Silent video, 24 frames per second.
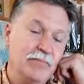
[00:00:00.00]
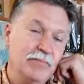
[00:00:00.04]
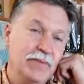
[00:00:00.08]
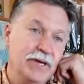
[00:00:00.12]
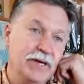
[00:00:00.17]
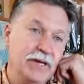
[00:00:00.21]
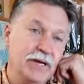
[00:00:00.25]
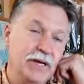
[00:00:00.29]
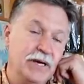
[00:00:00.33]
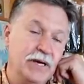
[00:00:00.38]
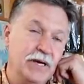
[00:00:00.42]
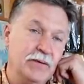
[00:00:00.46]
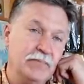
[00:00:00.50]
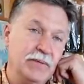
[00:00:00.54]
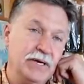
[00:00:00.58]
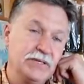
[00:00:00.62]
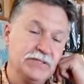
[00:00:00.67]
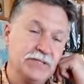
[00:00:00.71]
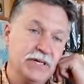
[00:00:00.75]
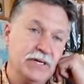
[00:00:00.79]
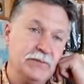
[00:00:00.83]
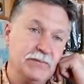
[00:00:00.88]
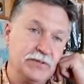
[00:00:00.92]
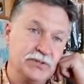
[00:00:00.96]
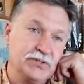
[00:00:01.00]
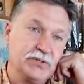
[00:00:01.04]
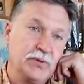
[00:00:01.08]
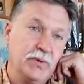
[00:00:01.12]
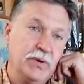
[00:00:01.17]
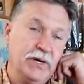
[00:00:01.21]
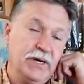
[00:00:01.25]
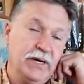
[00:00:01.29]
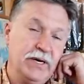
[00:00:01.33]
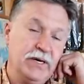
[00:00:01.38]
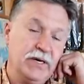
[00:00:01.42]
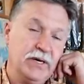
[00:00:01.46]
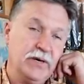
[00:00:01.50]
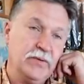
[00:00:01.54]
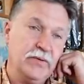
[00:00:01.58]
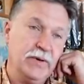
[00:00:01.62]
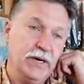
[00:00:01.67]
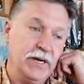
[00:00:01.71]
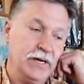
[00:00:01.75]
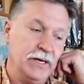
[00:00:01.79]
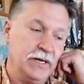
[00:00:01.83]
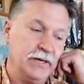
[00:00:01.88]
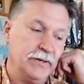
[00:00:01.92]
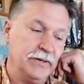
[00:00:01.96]
but uh, most of them are square or
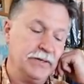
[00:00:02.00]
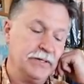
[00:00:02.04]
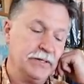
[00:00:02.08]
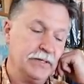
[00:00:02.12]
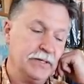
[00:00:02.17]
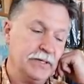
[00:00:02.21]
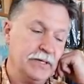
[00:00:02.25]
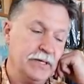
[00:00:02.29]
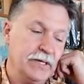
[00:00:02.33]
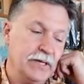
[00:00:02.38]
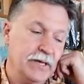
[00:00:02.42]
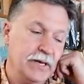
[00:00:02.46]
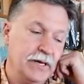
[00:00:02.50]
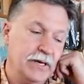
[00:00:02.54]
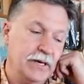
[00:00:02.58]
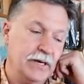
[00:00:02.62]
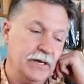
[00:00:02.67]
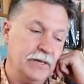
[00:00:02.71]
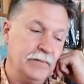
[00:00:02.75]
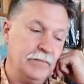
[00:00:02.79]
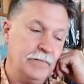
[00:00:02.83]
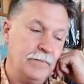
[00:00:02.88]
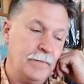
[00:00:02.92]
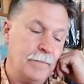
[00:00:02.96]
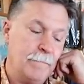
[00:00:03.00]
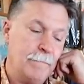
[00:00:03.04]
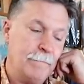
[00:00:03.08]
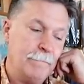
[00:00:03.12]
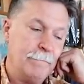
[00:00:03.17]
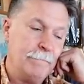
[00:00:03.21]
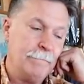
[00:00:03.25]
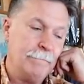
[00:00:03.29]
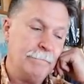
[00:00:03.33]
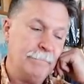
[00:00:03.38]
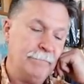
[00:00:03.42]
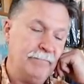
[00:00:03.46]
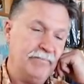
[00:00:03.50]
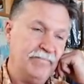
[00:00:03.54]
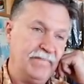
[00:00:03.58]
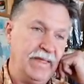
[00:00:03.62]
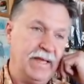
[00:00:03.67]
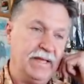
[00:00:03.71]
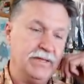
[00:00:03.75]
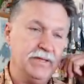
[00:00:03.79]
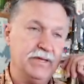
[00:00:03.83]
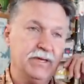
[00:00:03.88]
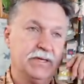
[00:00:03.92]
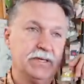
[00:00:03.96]
round, and um,
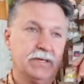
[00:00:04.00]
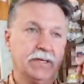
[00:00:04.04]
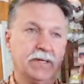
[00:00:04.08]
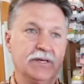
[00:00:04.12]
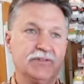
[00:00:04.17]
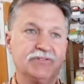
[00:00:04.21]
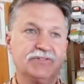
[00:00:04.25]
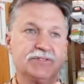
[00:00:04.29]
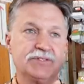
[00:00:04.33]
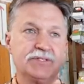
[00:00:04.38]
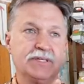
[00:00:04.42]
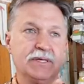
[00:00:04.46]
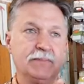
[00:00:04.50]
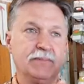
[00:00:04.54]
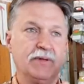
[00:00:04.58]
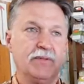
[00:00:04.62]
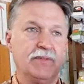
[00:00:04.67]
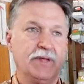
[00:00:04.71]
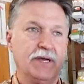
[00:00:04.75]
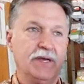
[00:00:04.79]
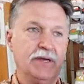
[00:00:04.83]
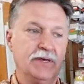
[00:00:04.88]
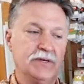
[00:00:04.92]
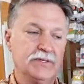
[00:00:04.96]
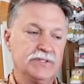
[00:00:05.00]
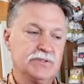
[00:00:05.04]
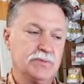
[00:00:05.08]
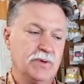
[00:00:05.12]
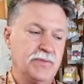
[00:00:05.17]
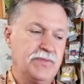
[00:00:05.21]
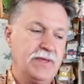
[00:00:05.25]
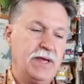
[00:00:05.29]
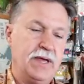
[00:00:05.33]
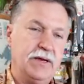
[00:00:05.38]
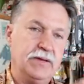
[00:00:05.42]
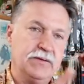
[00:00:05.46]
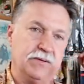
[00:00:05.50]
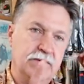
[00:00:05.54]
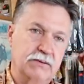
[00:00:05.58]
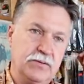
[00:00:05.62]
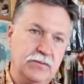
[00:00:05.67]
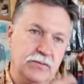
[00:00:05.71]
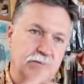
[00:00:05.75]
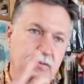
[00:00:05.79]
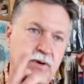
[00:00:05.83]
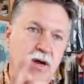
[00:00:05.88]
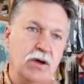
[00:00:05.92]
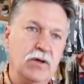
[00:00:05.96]
that you could assemble those without
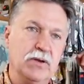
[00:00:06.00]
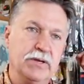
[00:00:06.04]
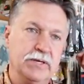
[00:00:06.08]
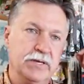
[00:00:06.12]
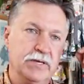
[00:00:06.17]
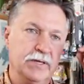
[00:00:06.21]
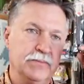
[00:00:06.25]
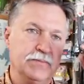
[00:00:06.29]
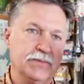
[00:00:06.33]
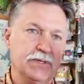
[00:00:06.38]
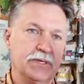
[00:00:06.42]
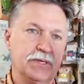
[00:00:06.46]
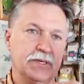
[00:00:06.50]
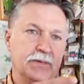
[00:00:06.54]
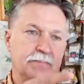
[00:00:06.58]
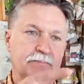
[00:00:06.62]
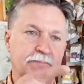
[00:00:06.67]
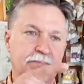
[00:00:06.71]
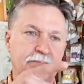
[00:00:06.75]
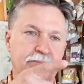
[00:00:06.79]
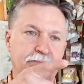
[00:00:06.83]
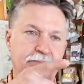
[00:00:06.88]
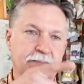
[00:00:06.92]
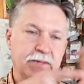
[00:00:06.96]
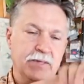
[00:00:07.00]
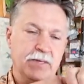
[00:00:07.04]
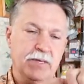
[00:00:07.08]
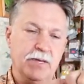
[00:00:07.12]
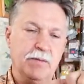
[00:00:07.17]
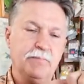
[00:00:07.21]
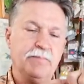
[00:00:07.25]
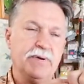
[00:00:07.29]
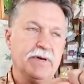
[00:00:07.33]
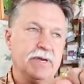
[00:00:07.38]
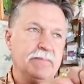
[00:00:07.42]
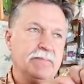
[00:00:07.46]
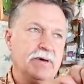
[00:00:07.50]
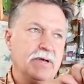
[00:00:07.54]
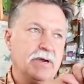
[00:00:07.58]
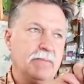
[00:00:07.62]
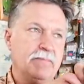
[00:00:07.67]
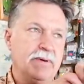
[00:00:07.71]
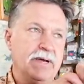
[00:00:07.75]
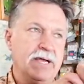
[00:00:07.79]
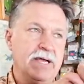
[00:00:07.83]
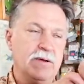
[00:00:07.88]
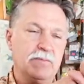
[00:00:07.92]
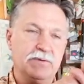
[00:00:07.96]
rolling them. You could put them on a
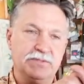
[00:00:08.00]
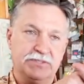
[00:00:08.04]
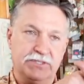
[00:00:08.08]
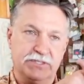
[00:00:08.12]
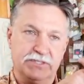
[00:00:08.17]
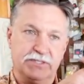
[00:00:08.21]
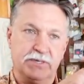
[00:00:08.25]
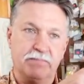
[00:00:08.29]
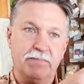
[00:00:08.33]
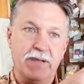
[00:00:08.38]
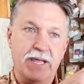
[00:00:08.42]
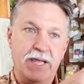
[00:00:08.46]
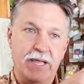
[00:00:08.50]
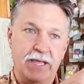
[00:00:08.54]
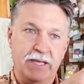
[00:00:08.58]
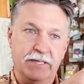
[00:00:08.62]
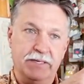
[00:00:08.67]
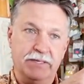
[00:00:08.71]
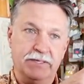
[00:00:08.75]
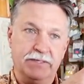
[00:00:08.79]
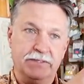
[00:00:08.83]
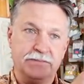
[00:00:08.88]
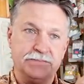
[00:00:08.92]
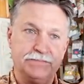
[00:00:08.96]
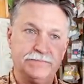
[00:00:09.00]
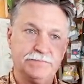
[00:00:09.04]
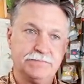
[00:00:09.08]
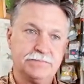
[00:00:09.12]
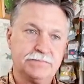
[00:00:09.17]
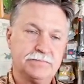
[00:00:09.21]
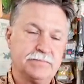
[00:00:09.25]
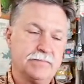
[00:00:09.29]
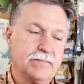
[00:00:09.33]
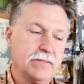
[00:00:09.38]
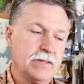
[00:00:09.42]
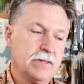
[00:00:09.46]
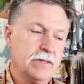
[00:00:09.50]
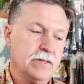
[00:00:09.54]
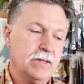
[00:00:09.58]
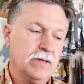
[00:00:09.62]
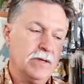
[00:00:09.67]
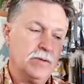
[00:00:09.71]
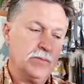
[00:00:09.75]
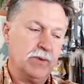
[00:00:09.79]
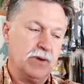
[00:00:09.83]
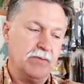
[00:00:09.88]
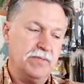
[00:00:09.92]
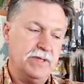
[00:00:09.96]
bait with just a band
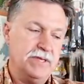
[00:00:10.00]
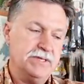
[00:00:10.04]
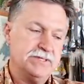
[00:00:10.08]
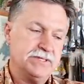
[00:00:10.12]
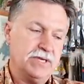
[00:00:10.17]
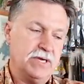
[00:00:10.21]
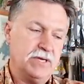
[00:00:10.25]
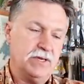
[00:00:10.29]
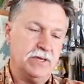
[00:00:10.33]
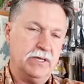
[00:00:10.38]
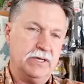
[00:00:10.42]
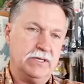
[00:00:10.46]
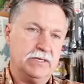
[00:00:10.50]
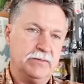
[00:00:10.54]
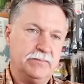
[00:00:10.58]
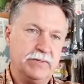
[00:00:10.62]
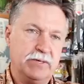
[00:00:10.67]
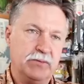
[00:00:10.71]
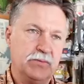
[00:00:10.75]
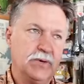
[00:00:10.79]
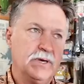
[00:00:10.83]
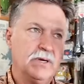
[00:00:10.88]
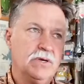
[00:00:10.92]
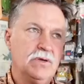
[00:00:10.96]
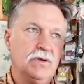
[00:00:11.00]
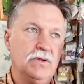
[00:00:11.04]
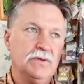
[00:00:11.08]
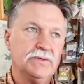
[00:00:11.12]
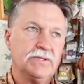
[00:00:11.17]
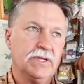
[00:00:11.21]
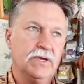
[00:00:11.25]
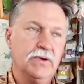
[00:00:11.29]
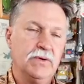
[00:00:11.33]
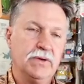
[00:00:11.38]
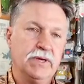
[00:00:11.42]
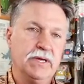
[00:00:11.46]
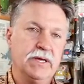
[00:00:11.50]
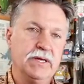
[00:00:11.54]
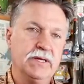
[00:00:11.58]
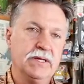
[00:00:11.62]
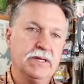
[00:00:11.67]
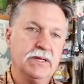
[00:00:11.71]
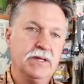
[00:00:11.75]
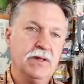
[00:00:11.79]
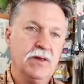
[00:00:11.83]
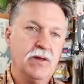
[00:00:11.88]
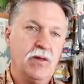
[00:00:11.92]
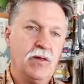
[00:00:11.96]
where these all had to be rolled on
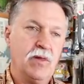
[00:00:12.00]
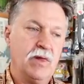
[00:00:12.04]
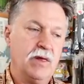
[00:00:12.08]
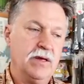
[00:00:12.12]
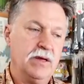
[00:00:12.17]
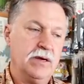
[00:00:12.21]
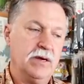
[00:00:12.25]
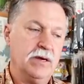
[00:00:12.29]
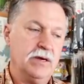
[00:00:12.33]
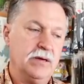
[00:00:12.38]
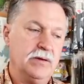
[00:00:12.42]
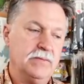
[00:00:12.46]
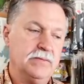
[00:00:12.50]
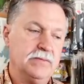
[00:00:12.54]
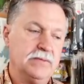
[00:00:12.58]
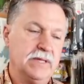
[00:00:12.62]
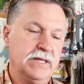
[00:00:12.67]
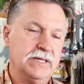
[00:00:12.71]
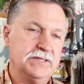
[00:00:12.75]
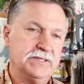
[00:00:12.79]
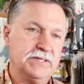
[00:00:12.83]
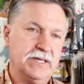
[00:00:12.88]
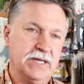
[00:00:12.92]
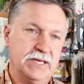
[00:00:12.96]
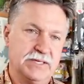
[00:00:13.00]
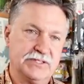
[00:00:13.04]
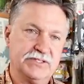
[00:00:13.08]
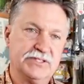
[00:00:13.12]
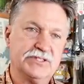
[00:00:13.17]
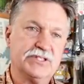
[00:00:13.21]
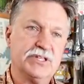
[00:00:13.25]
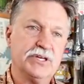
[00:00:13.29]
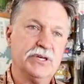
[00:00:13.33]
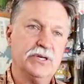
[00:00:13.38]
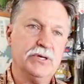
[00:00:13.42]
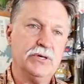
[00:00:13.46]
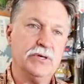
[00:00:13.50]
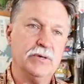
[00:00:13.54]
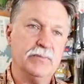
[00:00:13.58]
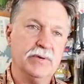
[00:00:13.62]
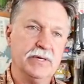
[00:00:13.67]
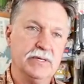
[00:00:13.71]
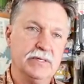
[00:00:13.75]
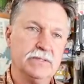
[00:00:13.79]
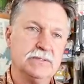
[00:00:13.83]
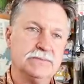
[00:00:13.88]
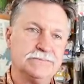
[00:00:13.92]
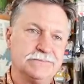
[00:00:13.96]
a uh, latex
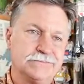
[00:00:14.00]
tube.